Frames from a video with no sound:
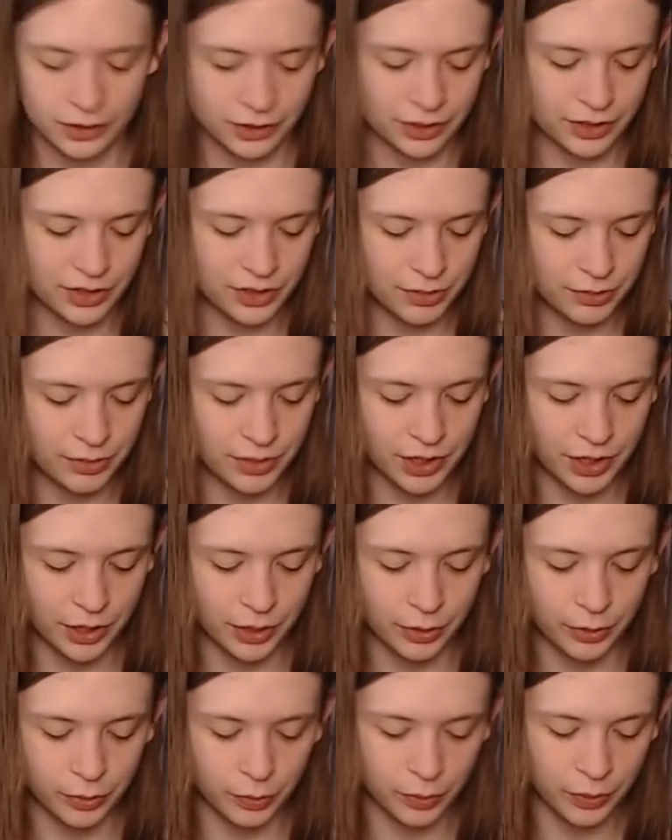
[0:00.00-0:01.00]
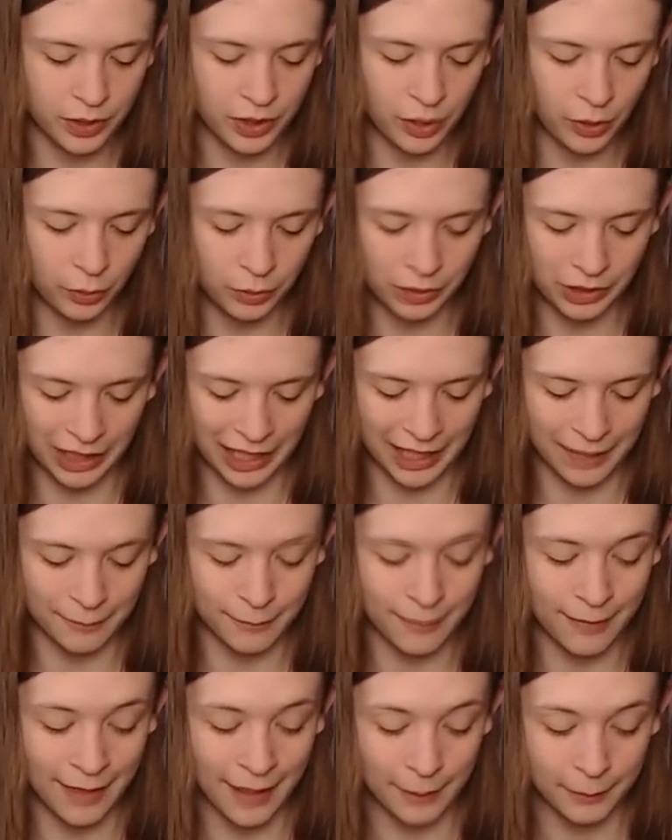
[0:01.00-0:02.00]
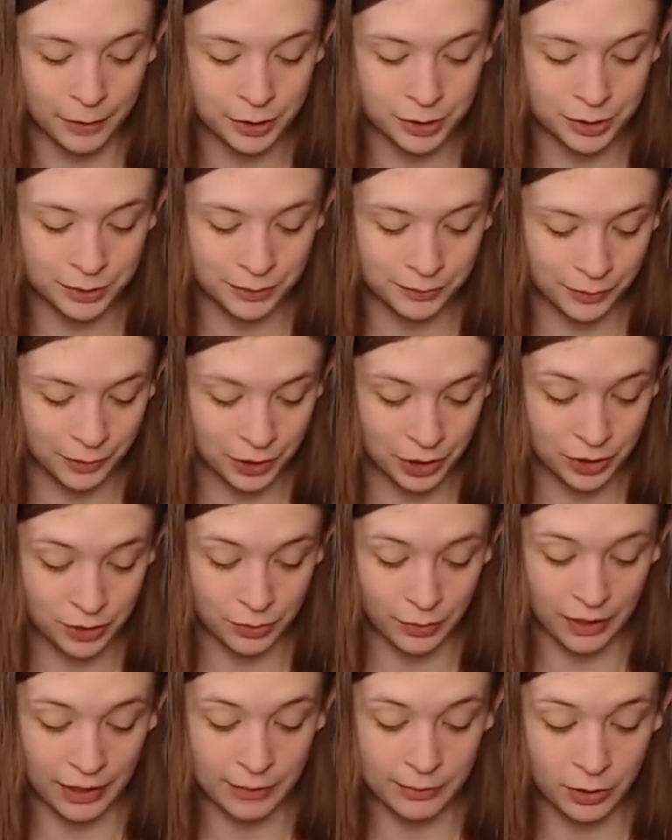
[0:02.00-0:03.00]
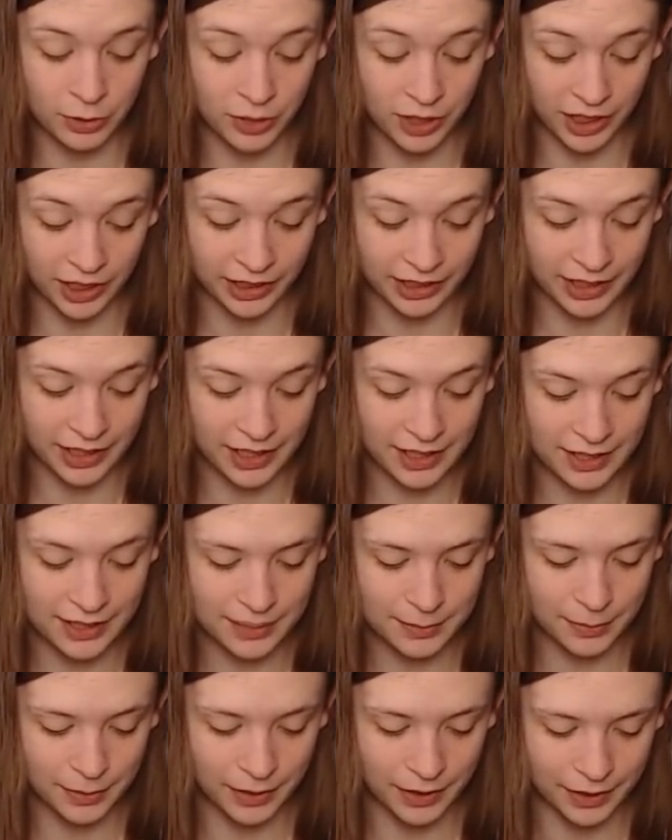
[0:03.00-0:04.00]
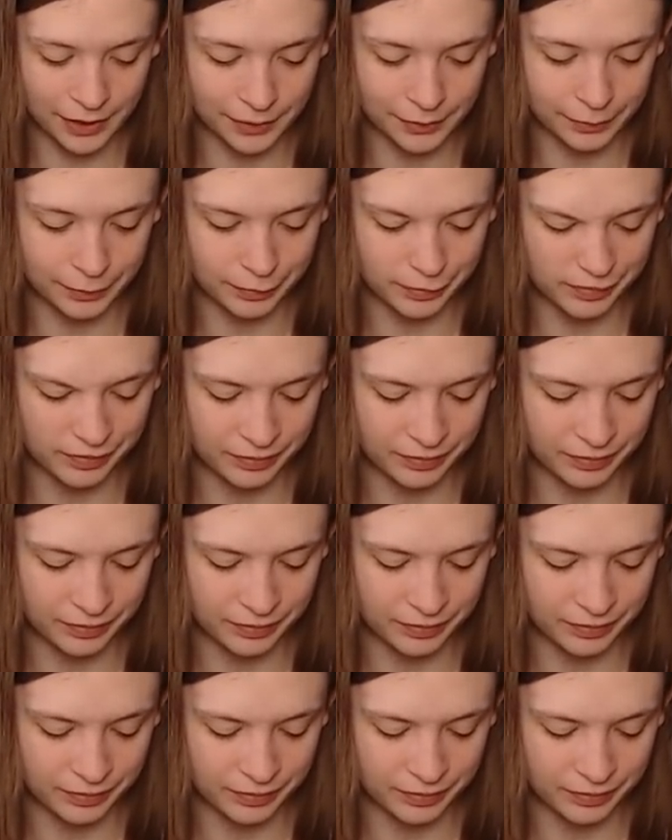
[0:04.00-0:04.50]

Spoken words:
colors, so we don't really have that much room for just random utilities, but